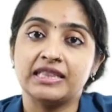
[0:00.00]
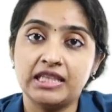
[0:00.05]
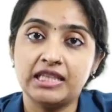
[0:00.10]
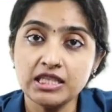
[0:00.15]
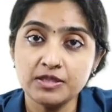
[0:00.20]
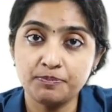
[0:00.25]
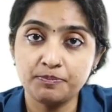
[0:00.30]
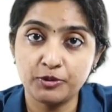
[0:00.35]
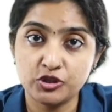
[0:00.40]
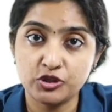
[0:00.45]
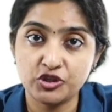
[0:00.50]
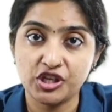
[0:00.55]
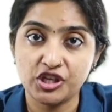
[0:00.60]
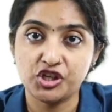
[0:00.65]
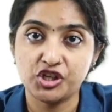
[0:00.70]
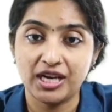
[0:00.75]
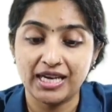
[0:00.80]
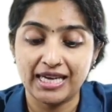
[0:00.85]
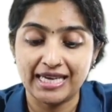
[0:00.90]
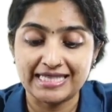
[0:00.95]
This
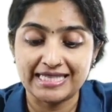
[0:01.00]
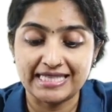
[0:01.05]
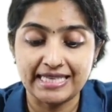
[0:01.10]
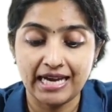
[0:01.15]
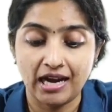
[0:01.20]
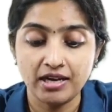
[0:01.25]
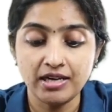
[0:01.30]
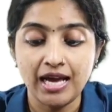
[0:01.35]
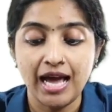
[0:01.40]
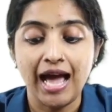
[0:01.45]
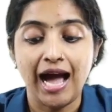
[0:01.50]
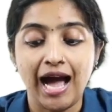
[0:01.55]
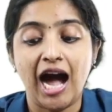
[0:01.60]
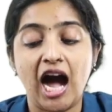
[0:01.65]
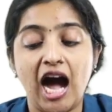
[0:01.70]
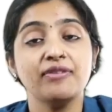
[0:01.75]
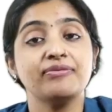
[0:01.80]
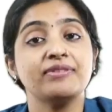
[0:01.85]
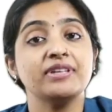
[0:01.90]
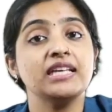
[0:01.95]
procedure is done
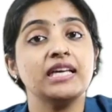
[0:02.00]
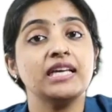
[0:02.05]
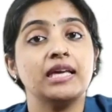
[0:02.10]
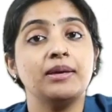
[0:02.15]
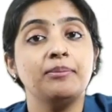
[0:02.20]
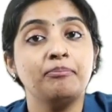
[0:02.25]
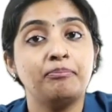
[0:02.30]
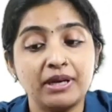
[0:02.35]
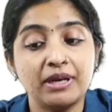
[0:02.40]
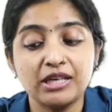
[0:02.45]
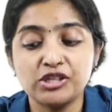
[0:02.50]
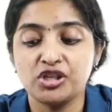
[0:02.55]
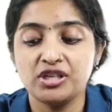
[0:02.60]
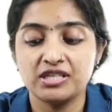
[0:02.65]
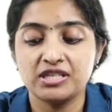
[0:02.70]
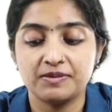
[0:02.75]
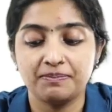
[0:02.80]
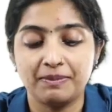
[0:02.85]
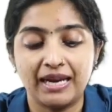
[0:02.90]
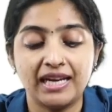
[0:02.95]
after the
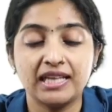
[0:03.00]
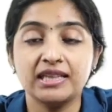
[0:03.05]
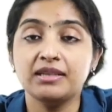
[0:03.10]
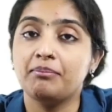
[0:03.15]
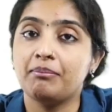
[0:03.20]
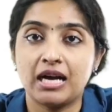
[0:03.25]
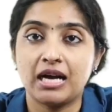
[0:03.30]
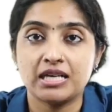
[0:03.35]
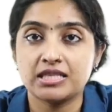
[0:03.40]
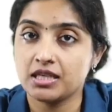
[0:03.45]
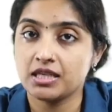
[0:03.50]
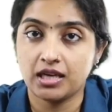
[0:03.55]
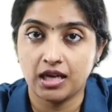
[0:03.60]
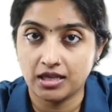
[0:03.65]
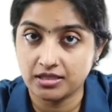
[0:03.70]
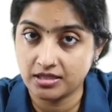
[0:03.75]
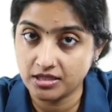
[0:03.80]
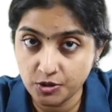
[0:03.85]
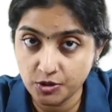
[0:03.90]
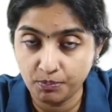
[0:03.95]
impression is made and the master
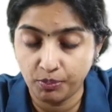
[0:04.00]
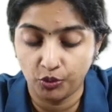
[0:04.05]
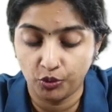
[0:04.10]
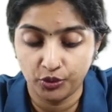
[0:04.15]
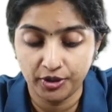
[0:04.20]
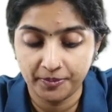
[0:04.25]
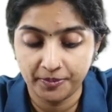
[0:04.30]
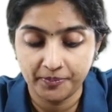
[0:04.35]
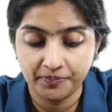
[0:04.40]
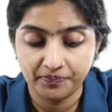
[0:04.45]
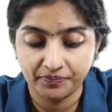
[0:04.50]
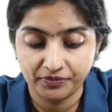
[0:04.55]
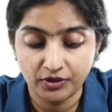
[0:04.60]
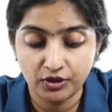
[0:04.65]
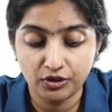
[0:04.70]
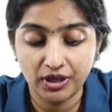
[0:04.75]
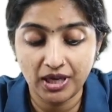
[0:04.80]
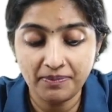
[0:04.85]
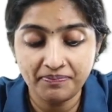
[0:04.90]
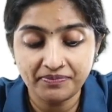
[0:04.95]
cast is poured.
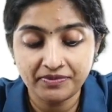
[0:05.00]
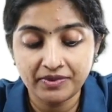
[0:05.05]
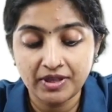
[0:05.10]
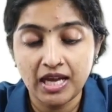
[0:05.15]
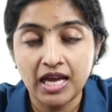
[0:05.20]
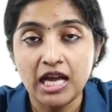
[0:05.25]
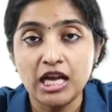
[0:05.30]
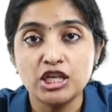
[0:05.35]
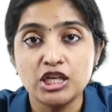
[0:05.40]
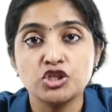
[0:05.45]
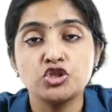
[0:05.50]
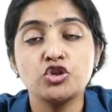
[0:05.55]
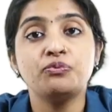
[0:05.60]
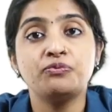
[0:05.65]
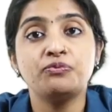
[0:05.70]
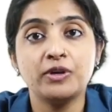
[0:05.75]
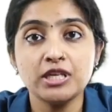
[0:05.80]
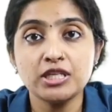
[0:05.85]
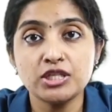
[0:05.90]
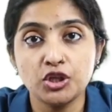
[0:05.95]
Okay.
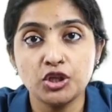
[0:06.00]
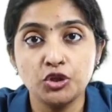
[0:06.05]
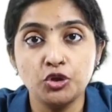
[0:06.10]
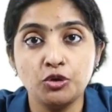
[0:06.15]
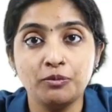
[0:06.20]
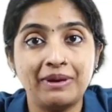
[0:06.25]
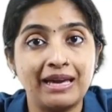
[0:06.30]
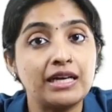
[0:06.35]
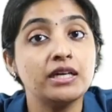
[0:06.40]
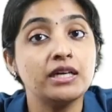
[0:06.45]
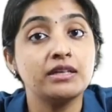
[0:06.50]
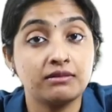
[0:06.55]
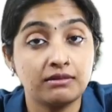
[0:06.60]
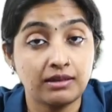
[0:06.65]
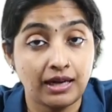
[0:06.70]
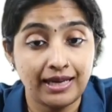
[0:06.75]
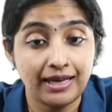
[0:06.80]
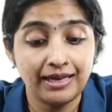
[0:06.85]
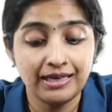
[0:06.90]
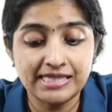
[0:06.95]
So first you make a
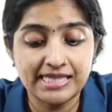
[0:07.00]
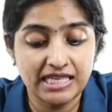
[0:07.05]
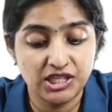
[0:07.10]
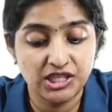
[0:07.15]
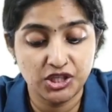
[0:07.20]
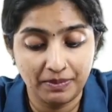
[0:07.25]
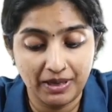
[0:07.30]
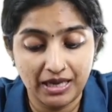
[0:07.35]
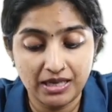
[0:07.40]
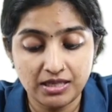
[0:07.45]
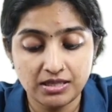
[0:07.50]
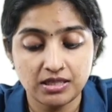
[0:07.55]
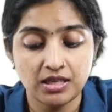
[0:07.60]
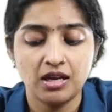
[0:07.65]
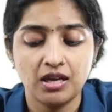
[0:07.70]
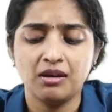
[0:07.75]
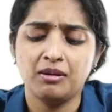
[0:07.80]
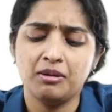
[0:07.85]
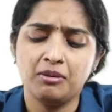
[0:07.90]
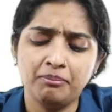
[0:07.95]
trial denture base.
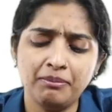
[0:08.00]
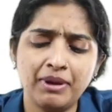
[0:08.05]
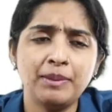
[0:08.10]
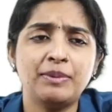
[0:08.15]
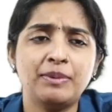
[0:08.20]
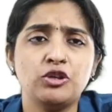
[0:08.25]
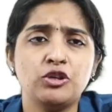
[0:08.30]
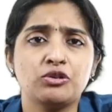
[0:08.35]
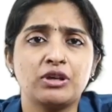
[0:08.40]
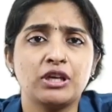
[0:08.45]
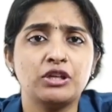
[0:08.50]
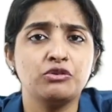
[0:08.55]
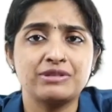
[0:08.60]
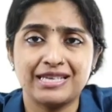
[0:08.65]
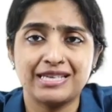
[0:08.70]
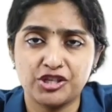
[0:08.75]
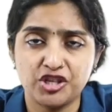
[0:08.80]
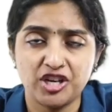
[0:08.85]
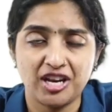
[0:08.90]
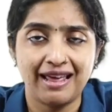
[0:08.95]
Maybe you can
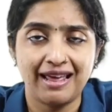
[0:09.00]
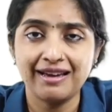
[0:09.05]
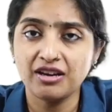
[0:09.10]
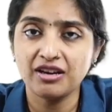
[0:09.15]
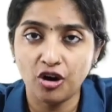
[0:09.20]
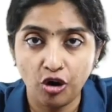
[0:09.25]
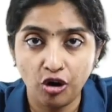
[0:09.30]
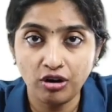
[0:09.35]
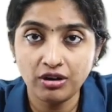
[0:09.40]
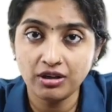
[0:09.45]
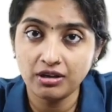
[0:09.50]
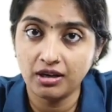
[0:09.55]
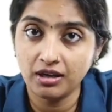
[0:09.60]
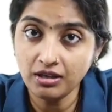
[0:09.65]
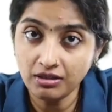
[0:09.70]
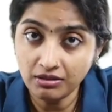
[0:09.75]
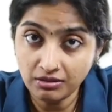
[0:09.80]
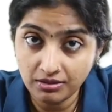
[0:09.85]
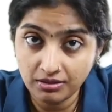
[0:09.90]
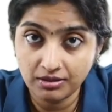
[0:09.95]
use a shellac or
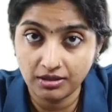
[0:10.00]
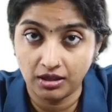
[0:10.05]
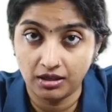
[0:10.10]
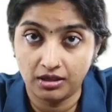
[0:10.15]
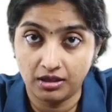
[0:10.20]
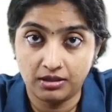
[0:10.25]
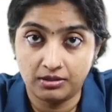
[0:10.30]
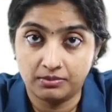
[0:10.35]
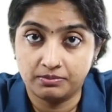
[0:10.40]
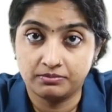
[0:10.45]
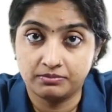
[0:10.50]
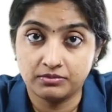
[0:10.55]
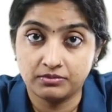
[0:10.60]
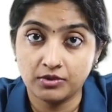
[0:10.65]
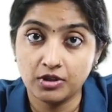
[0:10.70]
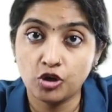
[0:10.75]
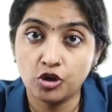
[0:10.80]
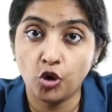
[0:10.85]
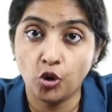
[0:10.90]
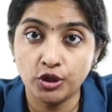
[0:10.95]
a
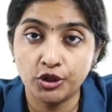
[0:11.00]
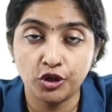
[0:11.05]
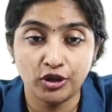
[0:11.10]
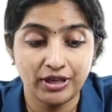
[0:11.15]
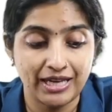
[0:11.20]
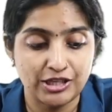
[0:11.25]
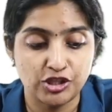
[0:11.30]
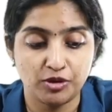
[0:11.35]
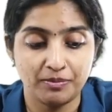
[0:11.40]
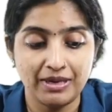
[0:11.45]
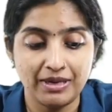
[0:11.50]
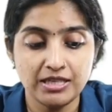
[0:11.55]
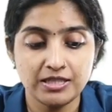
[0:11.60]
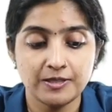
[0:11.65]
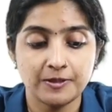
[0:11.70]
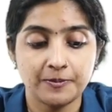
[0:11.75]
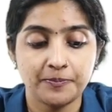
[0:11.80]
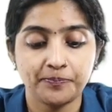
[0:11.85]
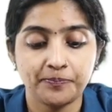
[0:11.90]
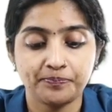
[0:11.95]
cold cure denture
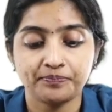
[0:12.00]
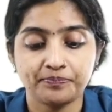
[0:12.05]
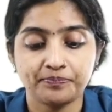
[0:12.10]
base.